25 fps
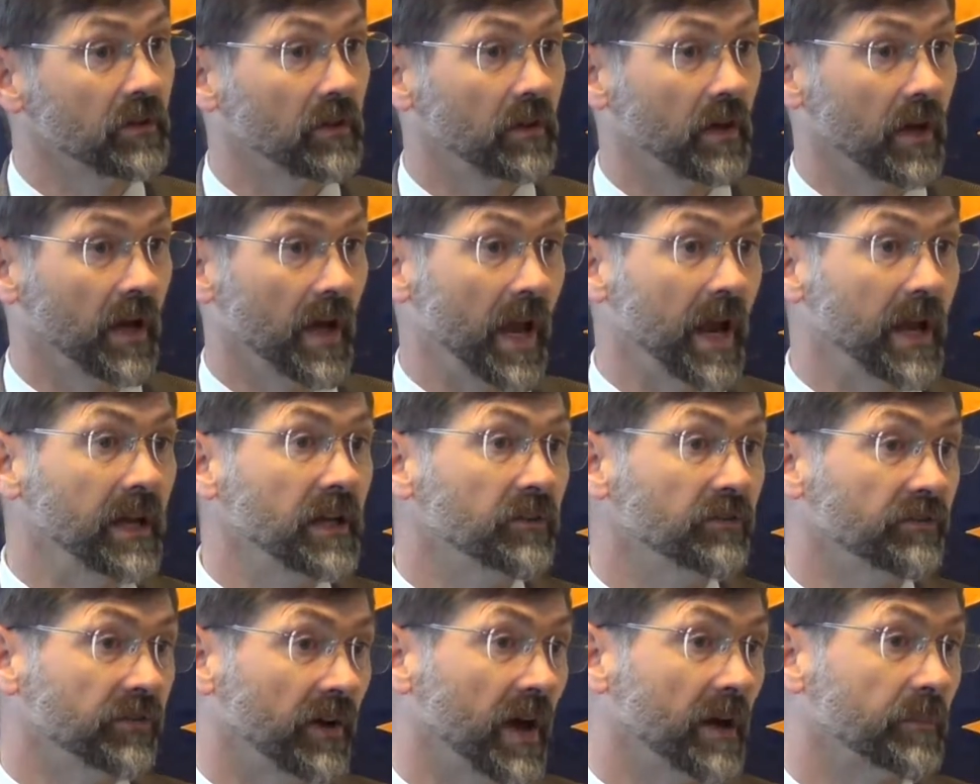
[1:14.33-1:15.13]

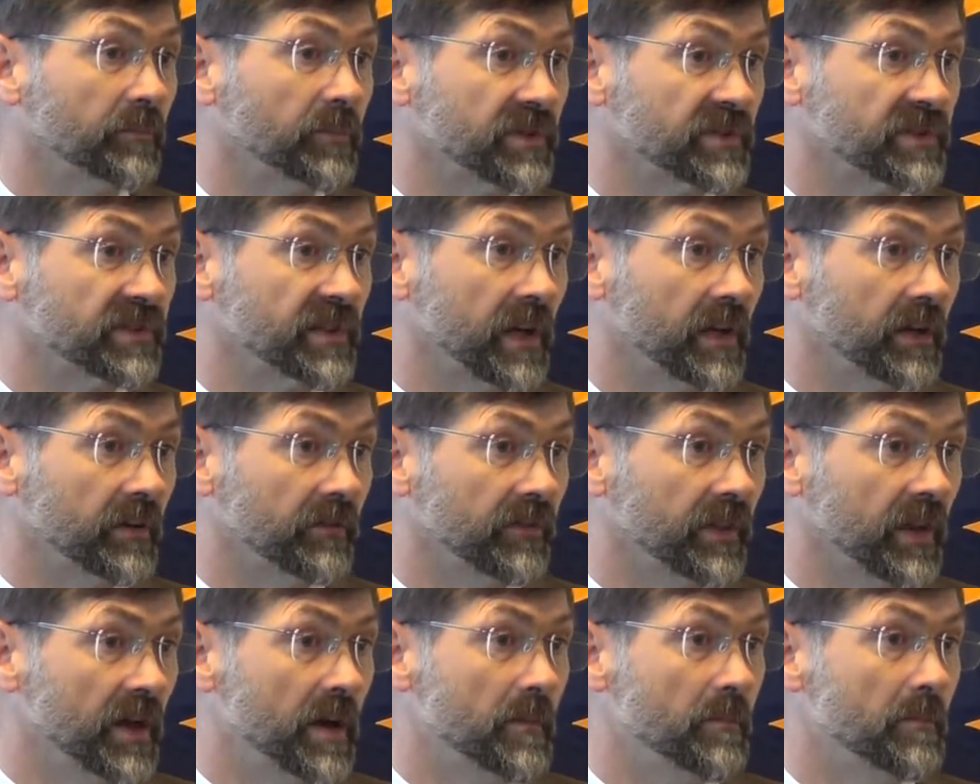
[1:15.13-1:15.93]
85% uh,
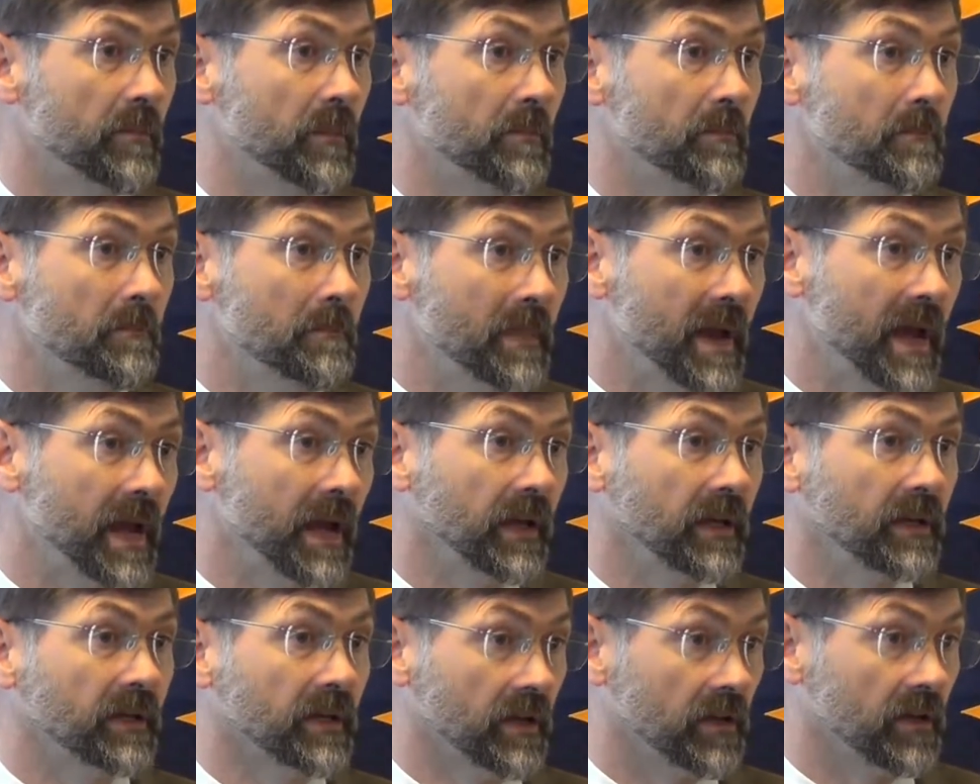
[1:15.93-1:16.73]
of them
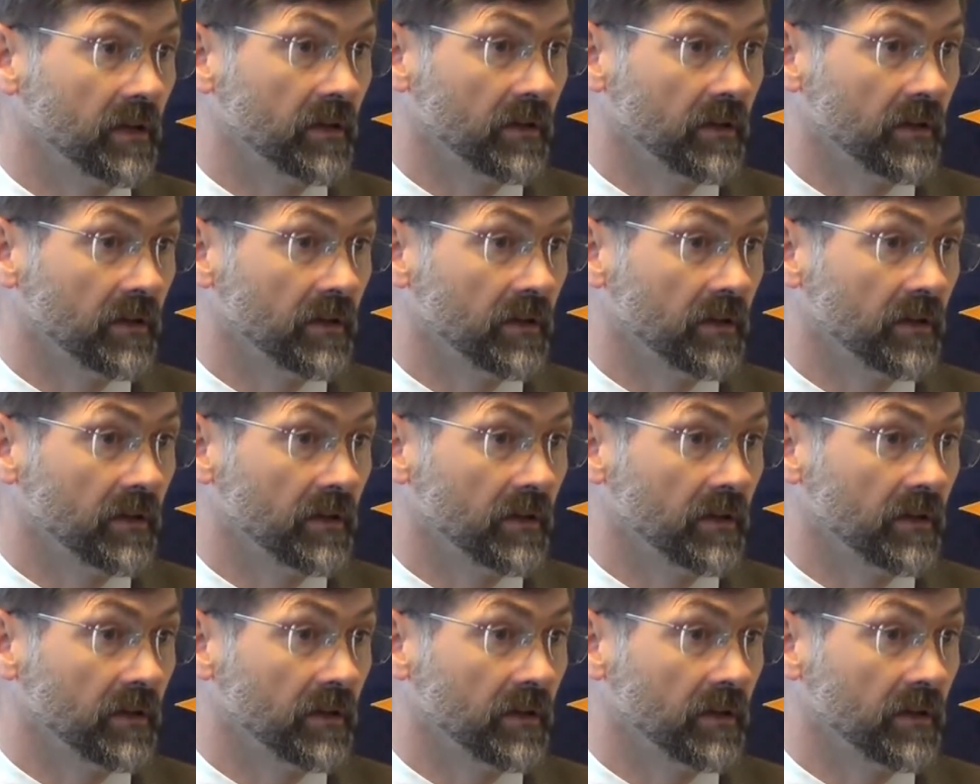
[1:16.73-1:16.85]
made